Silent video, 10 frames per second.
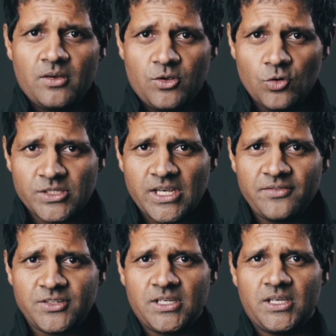Your
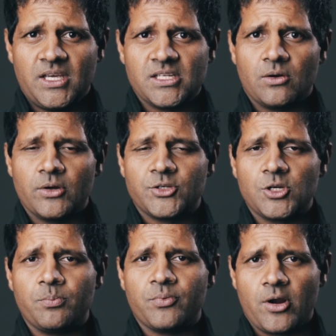safety is our
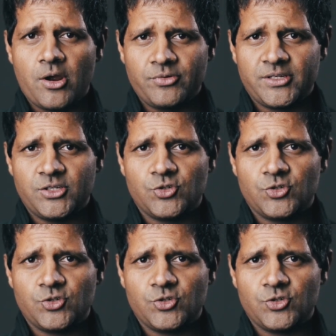top priority